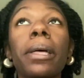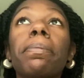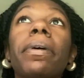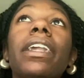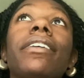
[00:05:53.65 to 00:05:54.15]

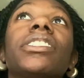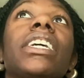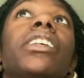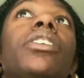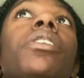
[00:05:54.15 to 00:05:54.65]
But I was
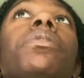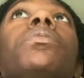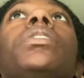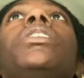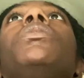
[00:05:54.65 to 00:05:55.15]
like,
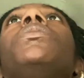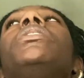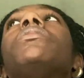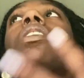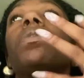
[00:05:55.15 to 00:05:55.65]
Kendall,
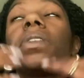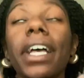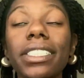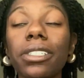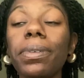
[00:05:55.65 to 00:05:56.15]
it only
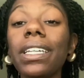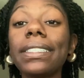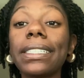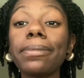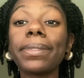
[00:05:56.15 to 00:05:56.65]
has to be an
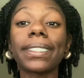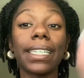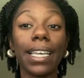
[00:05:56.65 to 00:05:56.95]
attempt.